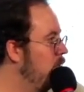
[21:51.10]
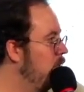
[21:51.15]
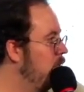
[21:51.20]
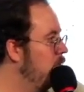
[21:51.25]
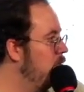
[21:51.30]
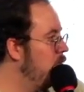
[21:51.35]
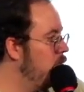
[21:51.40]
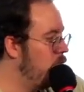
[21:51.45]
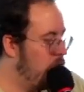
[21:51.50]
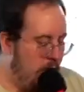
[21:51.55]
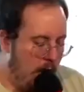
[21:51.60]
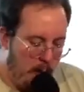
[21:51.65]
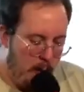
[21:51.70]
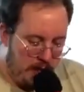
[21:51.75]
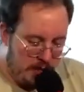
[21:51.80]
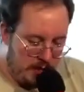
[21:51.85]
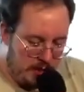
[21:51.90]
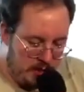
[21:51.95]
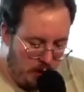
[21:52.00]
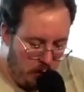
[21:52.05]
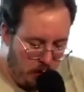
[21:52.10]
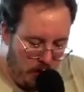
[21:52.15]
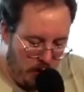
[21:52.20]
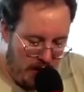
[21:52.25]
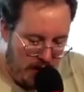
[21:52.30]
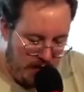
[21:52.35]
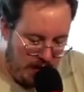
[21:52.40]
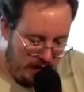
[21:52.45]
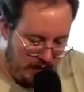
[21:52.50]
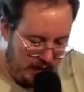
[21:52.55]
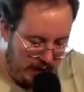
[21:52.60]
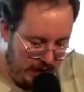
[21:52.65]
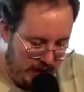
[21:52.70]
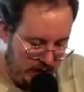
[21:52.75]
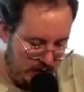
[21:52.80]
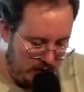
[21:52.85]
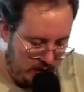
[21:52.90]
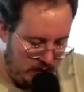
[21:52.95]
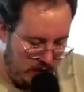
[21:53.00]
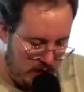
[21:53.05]
to show us a way that
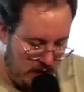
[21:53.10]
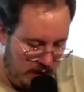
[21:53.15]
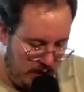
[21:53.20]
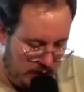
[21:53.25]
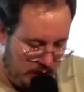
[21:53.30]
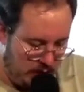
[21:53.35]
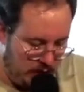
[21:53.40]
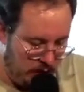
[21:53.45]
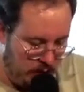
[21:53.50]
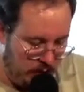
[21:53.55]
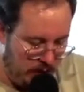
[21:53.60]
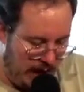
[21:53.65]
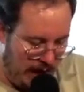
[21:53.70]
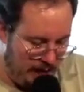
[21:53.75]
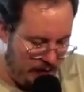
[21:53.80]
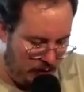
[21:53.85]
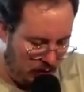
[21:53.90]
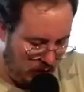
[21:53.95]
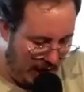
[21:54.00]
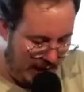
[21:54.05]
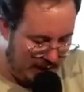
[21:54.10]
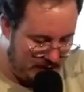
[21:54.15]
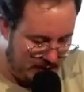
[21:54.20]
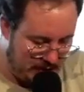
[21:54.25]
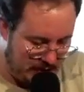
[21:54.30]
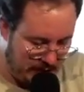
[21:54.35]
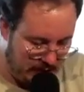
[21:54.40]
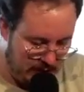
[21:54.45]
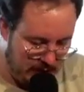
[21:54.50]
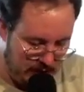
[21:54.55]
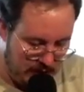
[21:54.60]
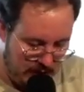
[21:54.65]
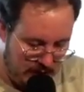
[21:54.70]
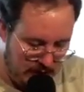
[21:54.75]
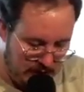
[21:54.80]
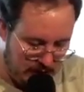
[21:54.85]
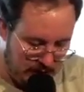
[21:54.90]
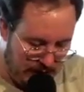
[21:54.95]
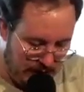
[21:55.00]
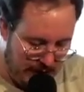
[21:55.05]
leads to everlasting
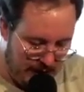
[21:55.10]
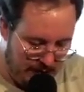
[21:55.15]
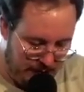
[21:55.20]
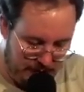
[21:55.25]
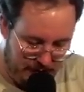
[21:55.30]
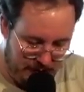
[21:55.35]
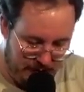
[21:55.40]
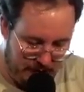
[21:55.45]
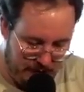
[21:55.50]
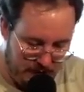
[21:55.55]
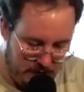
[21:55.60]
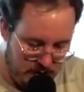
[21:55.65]
life.